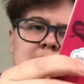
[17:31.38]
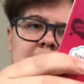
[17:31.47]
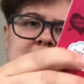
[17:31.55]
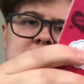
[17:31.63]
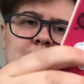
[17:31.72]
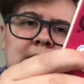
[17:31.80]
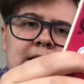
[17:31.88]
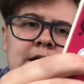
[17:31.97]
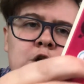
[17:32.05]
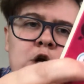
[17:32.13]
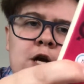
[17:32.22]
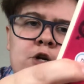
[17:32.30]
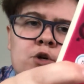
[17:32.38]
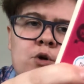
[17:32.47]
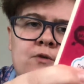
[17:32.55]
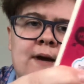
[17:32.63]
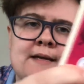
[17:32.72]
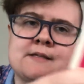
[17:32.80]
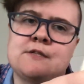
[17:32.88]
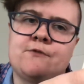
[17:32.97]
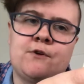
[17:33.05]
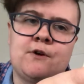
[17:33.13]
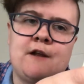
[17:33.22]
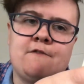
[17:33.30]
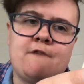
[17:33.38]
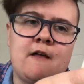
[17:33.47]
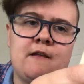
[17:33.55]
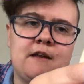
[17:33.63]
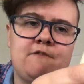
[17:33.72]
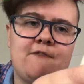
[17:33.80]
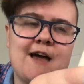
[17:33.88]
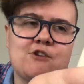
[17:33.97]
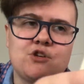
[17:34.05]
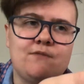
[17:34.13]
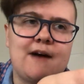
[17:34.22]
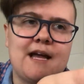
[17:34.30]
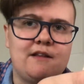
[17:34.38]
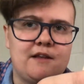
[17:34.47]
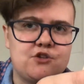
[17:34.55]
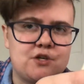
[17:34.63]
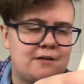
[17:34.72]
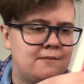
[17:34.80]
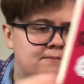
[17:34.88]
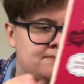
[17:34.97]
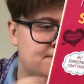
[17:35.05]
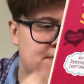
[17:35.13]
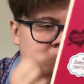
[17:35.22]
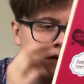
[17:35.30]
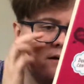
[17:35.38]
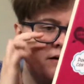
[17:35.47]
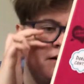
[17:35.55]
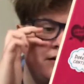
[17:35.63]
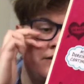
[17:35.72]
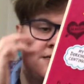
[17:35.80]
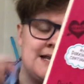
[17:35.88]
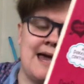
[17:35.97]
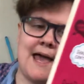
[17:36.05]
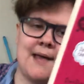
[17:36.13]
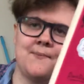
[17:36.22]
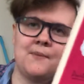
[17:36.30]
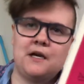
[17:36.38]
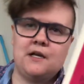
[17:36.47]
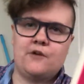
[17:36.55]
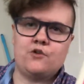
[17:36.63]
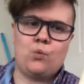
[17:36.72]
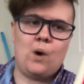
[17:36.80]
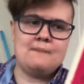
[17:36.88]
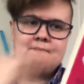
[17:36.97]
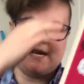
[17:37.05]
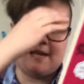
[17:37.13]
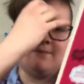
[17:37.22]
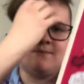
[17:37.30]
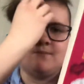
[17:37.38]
Hi, sweetie, you're under arrest for a felony fashion violation. Today, in under one minute,